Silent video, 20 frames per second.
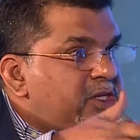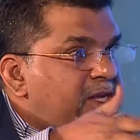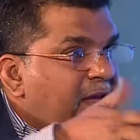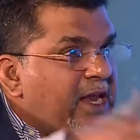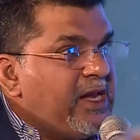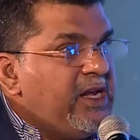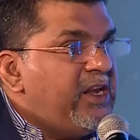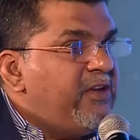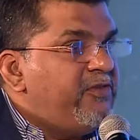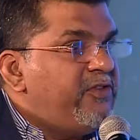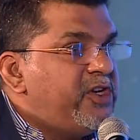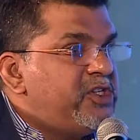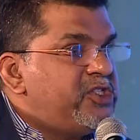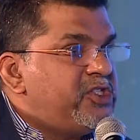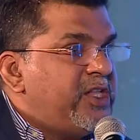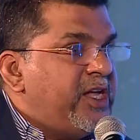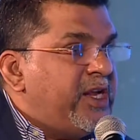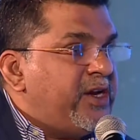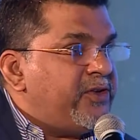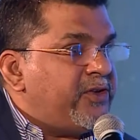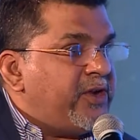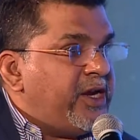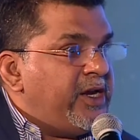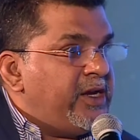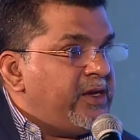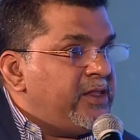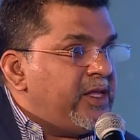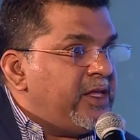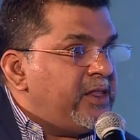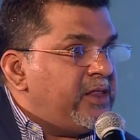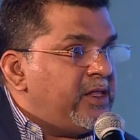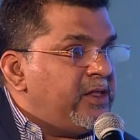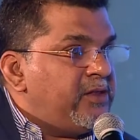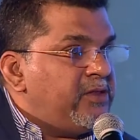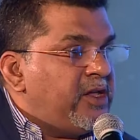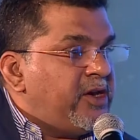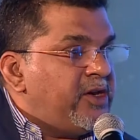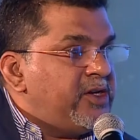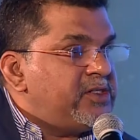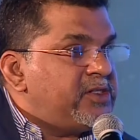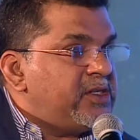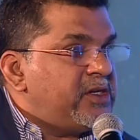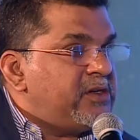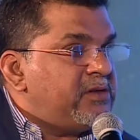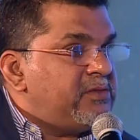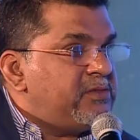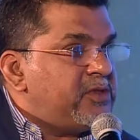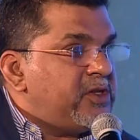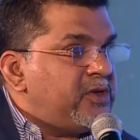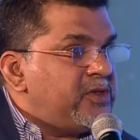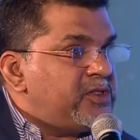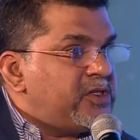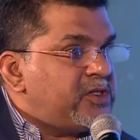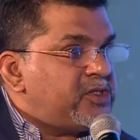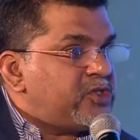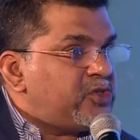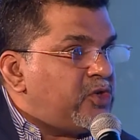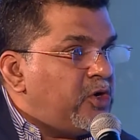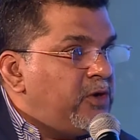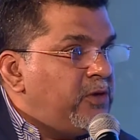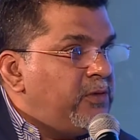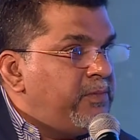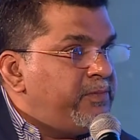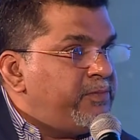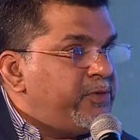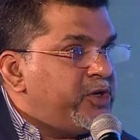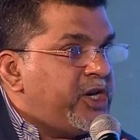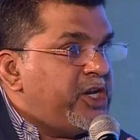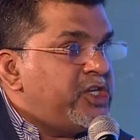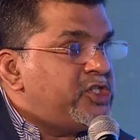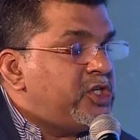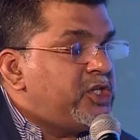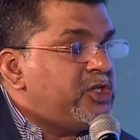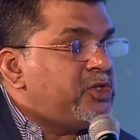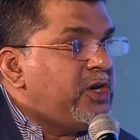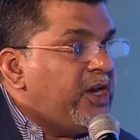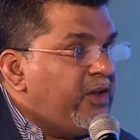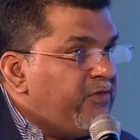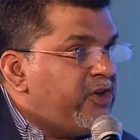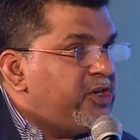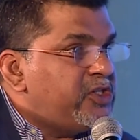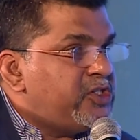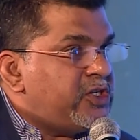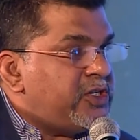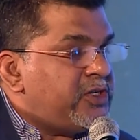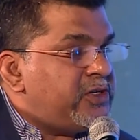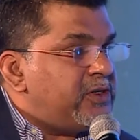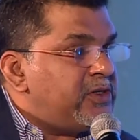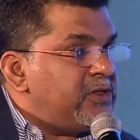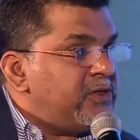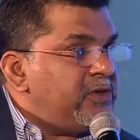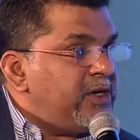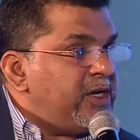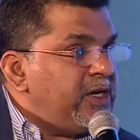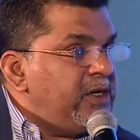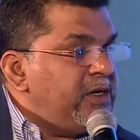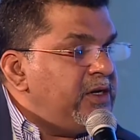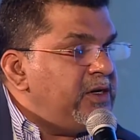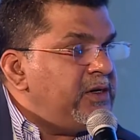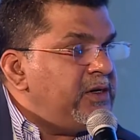can leverage that, right? There, there, there, is, a, there is a strong potential to leverage it, right? But the